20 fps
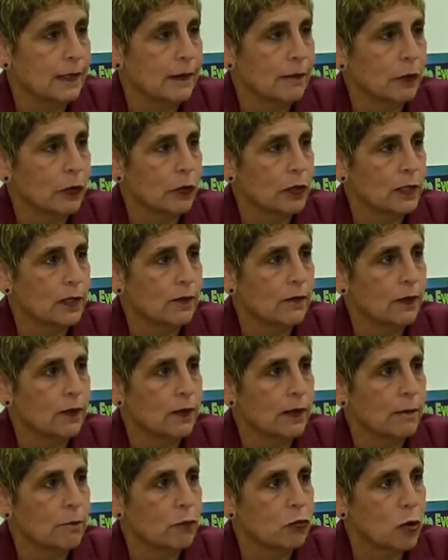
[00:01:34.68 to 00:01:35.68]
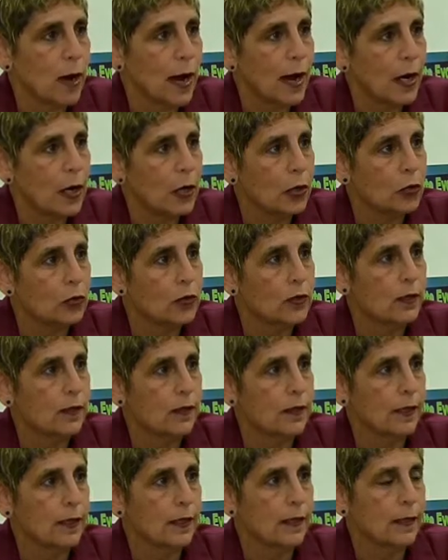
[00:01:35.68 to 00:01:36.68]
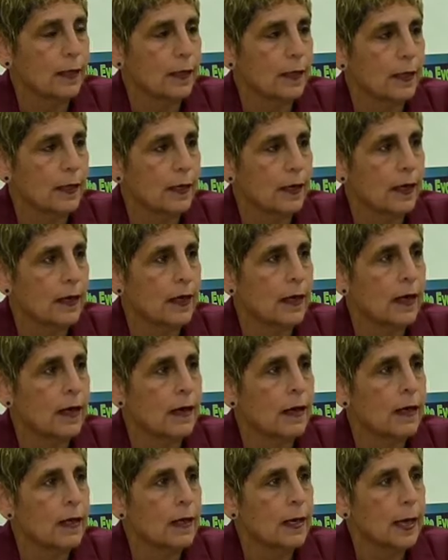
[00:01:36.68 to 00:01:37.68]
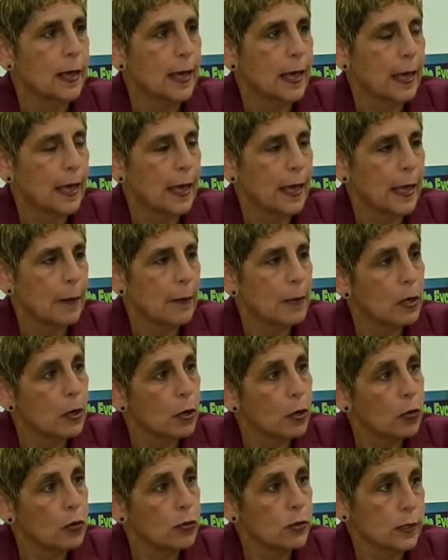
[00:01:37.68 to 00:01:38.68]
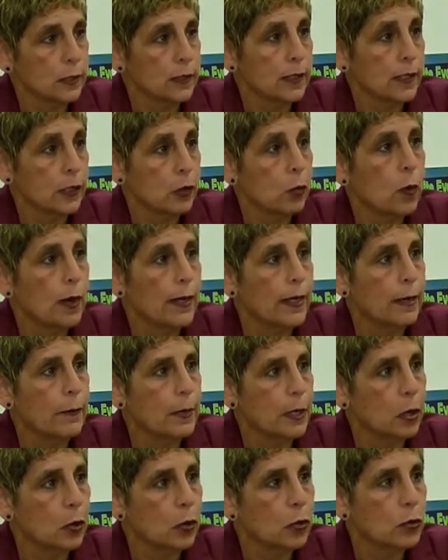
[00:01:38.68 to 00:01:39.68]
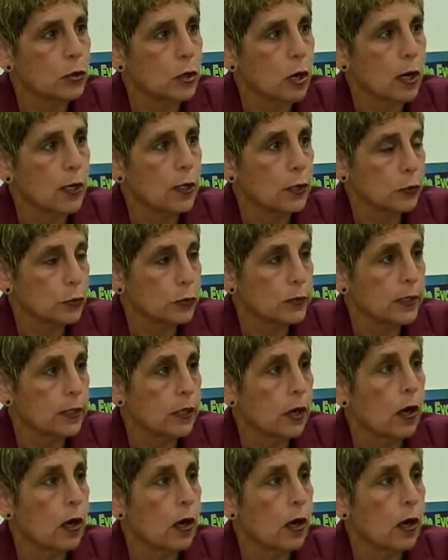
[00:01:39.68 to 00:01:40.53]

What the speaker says: and of course I'm very proud that the MNOs, the tier 1 MNOs, are using